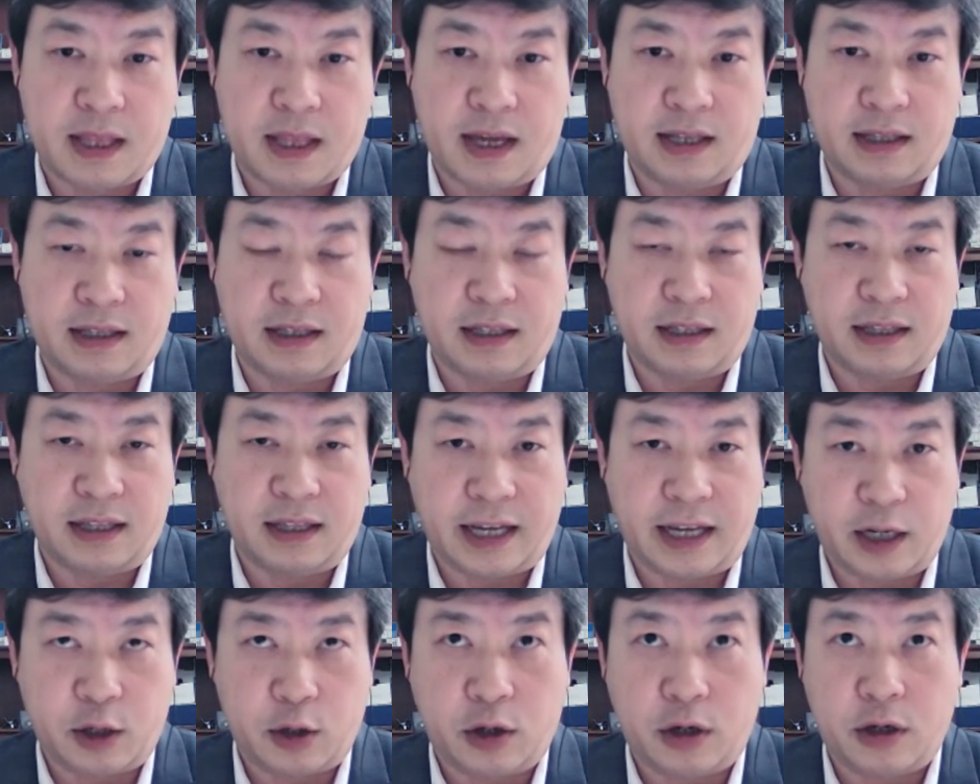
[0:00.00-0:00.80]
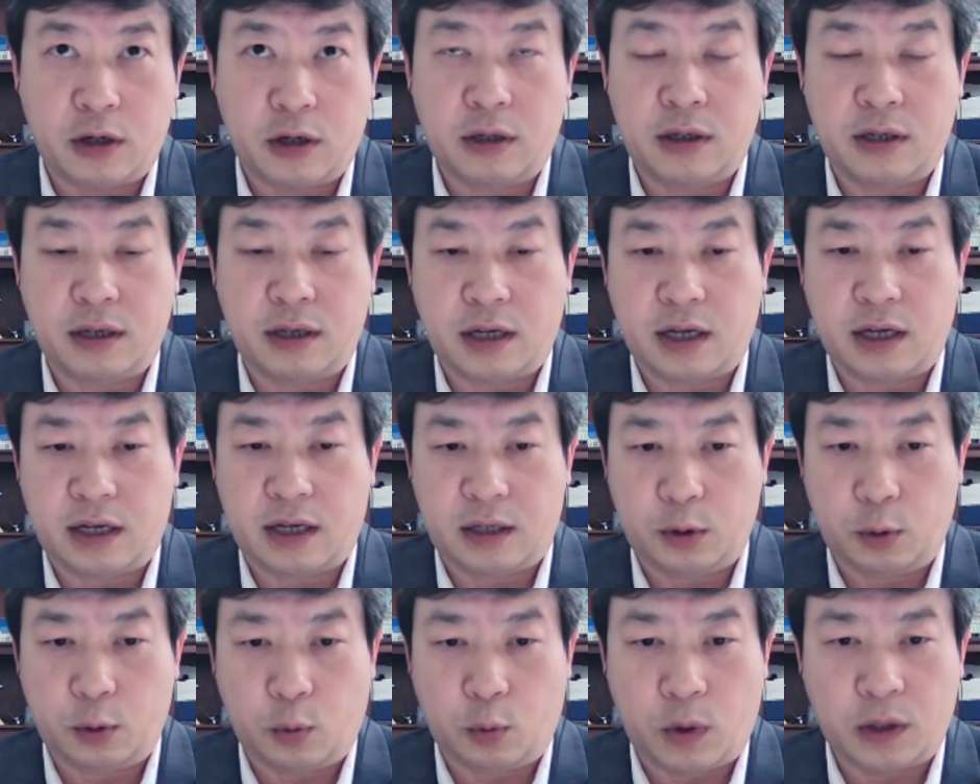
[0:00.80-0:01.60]
and later
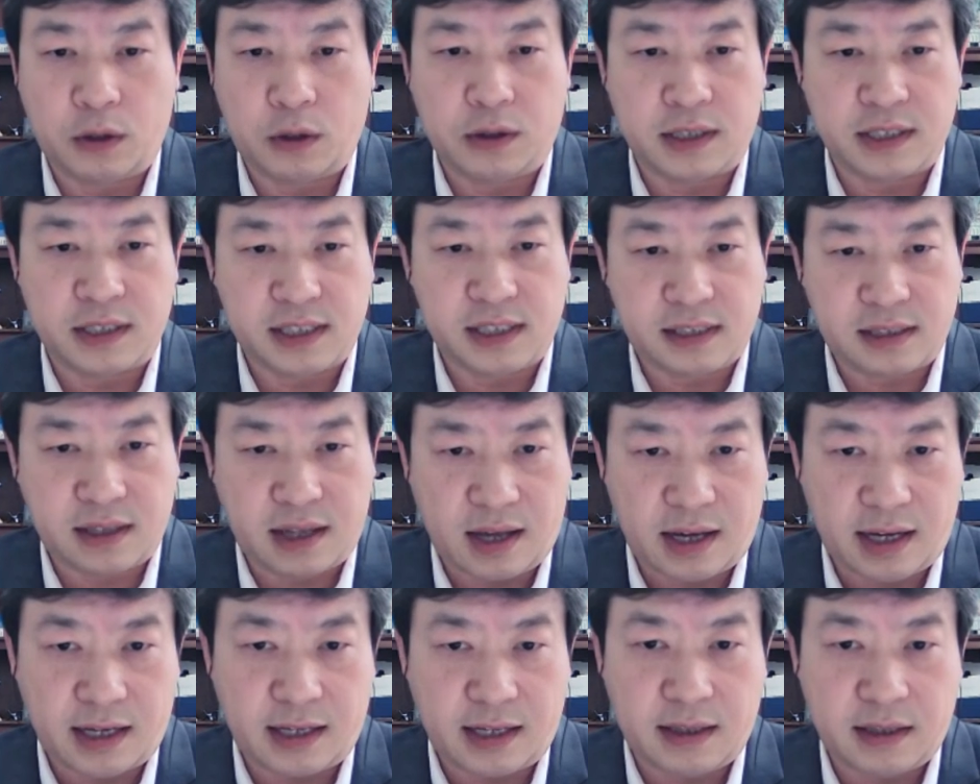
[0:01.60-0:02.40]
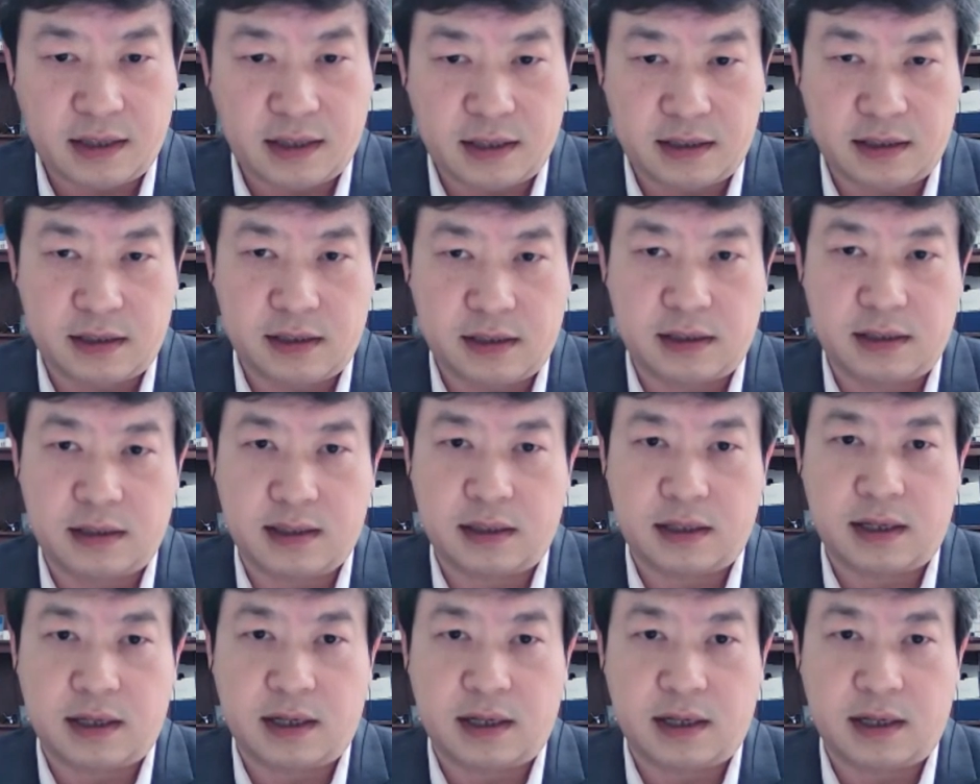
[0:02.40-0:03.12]
you want to assign this